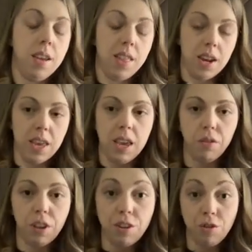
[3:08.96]
Then I can't
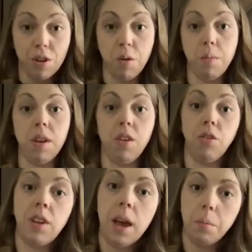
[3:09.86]
really show, but you'll
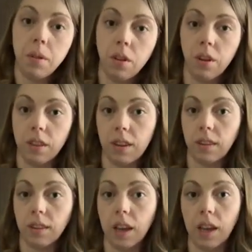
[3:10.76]
tap along the
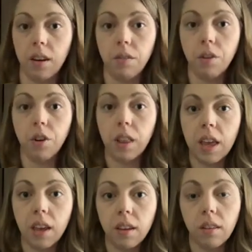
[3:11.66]
side of your
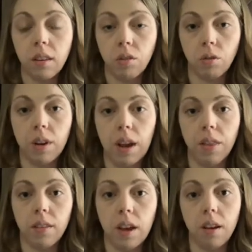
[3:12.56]
legs, so down
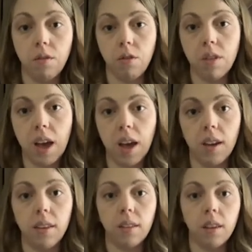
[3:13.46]
the side of your
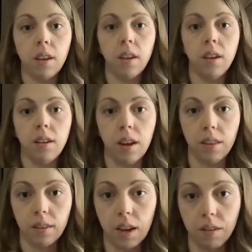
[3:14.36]
thighs, down
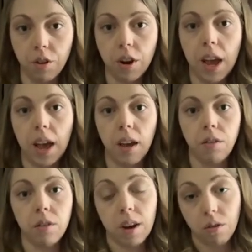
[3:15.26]
the side of your
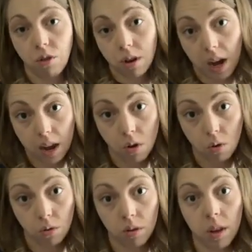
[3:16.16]
calves, down to your
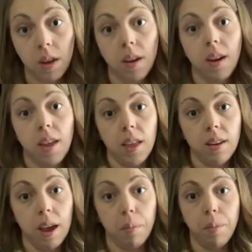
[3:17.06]
ankles, and then
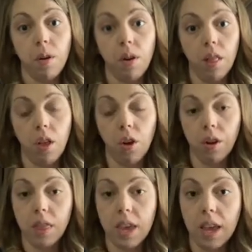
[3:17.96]
tap along
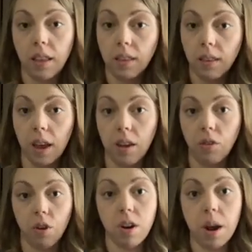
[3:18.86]
the inside,
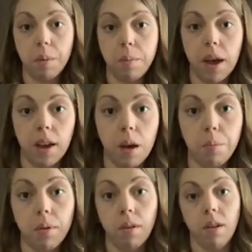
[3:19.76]
so you're coming back up
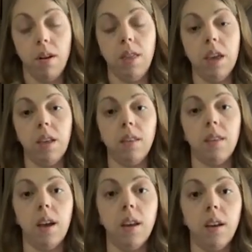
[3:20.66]
on the
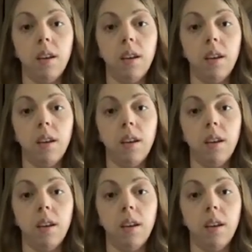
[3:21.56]
inside.